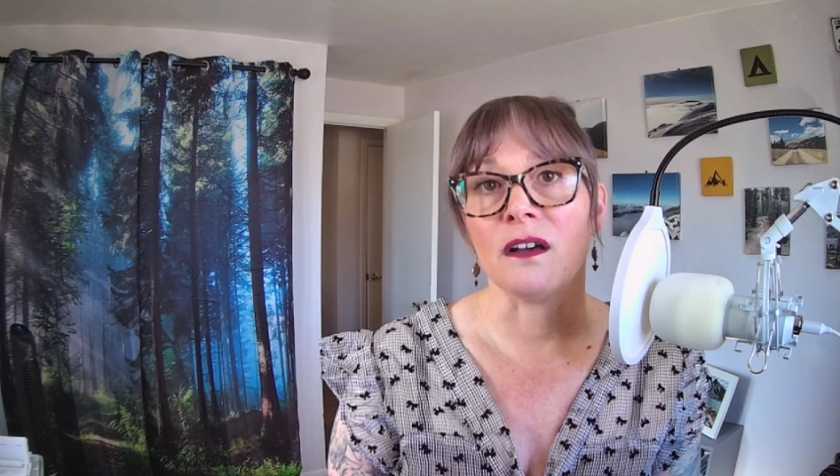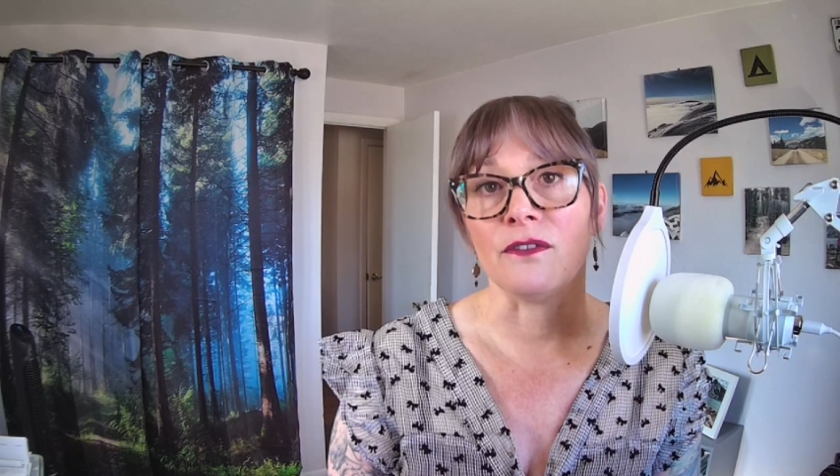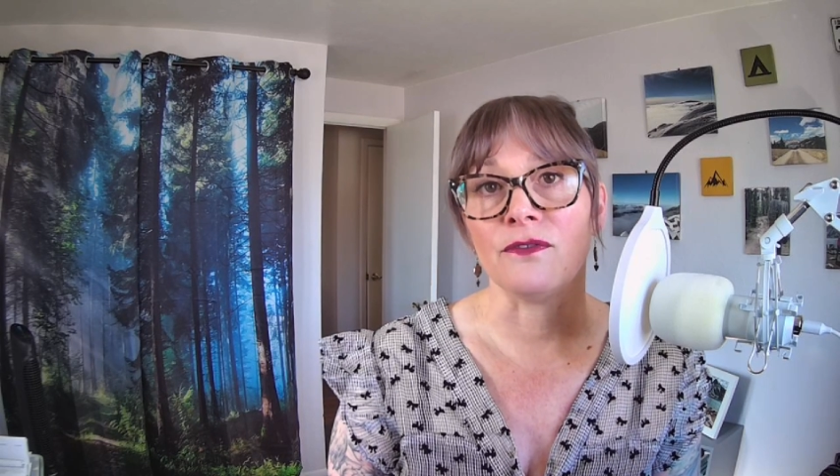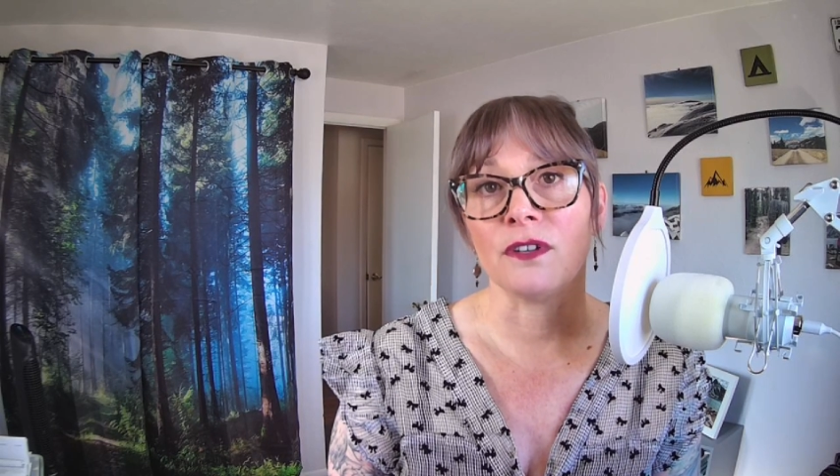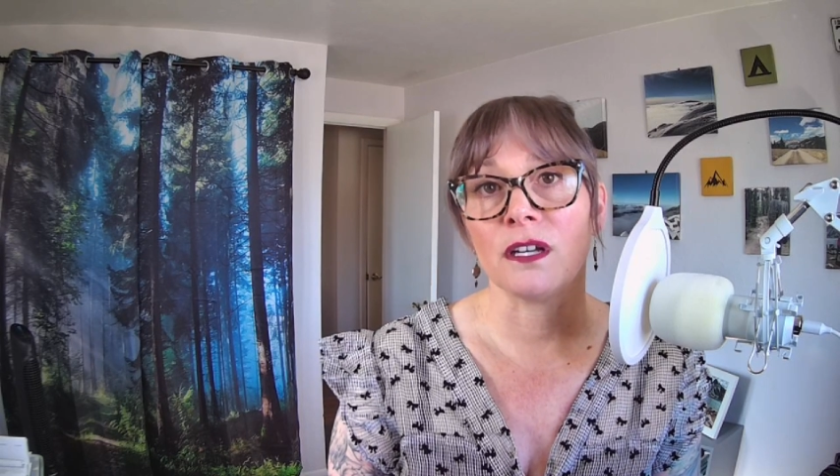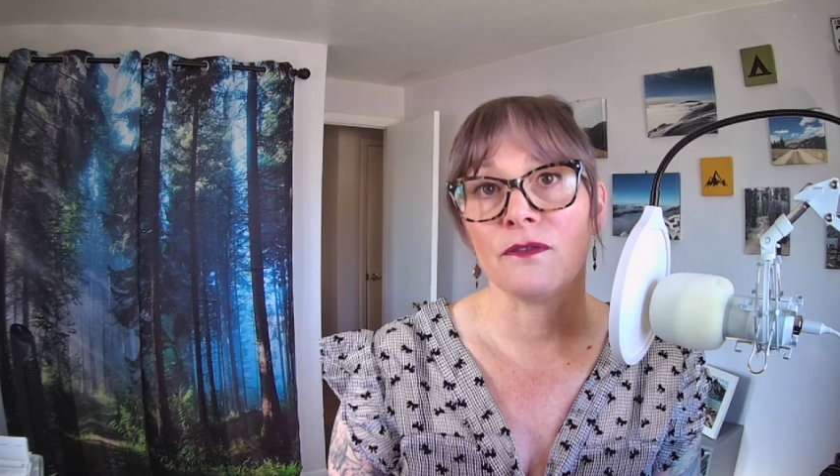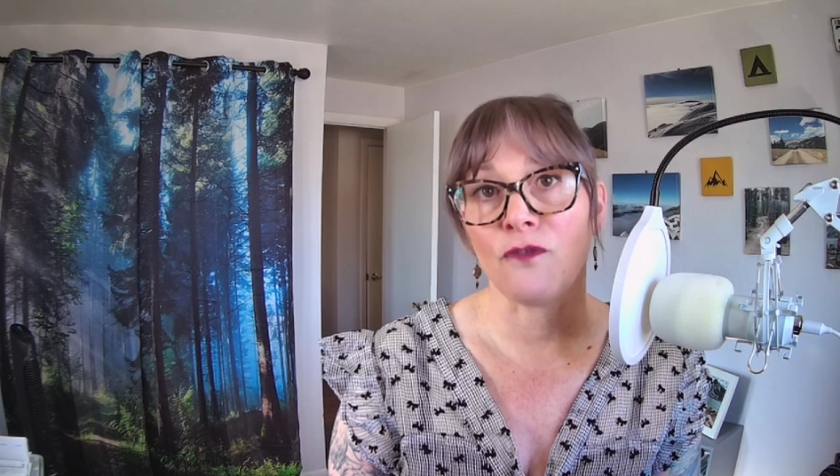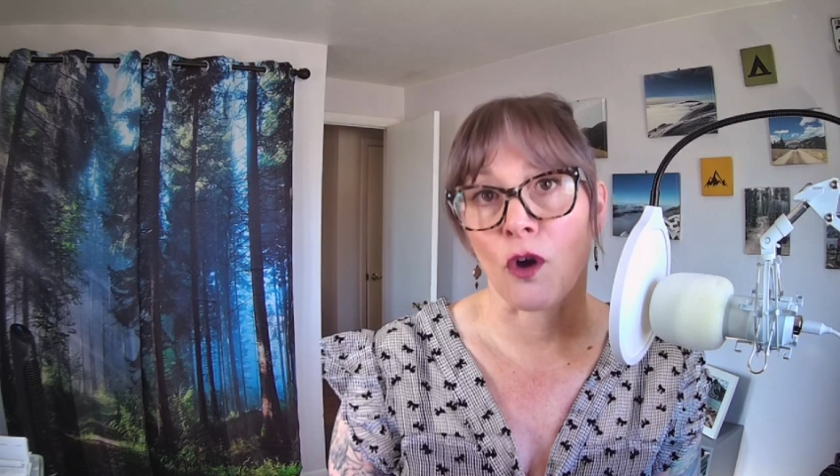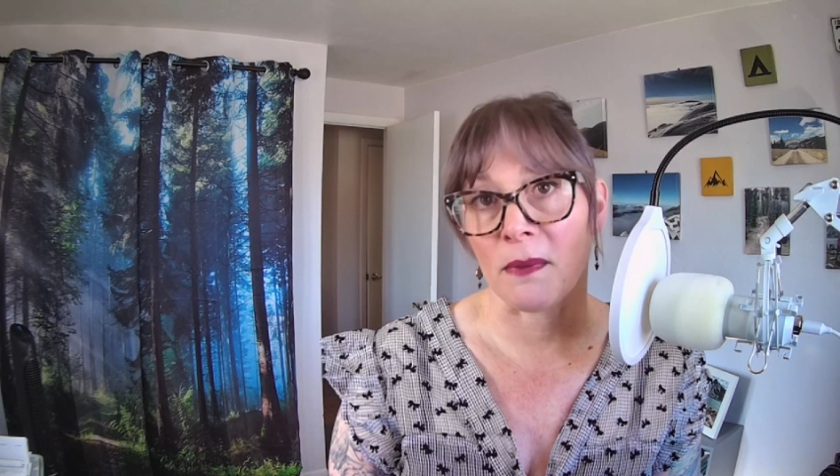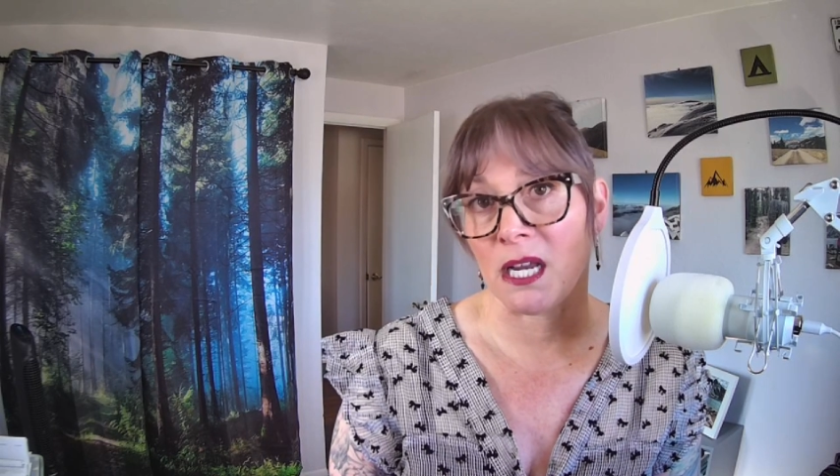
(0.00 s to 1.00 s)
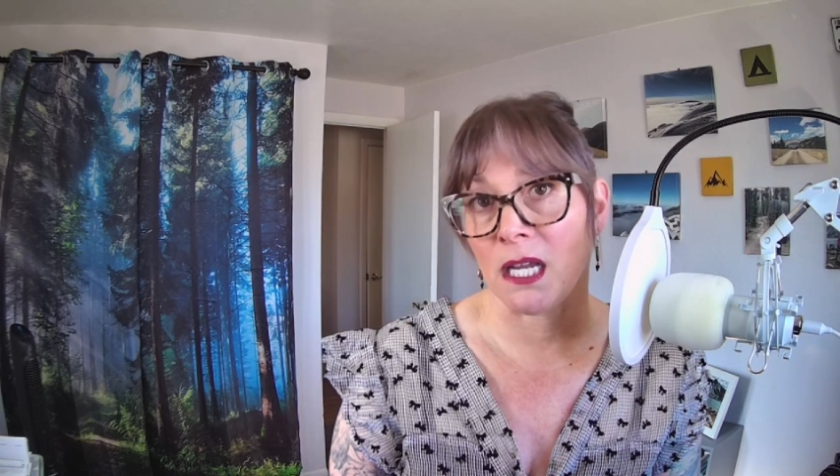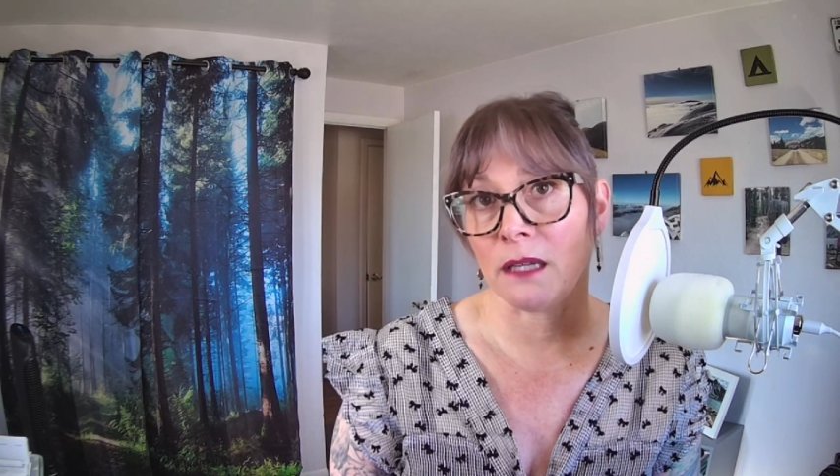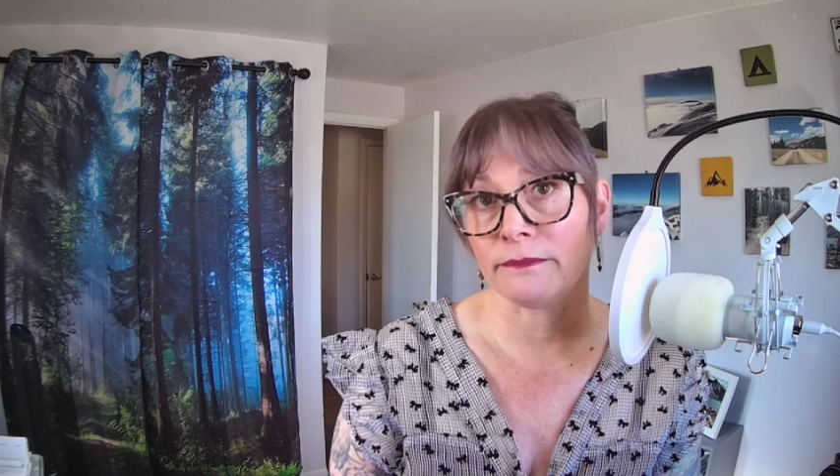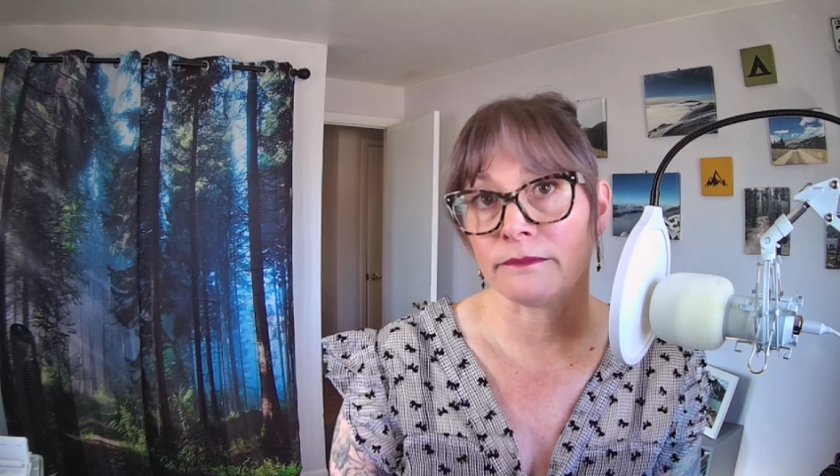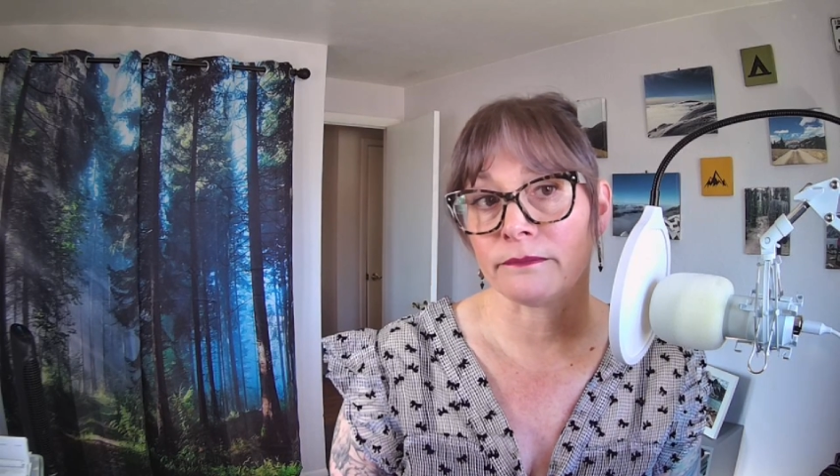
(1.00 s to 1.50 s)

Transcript: of conformity.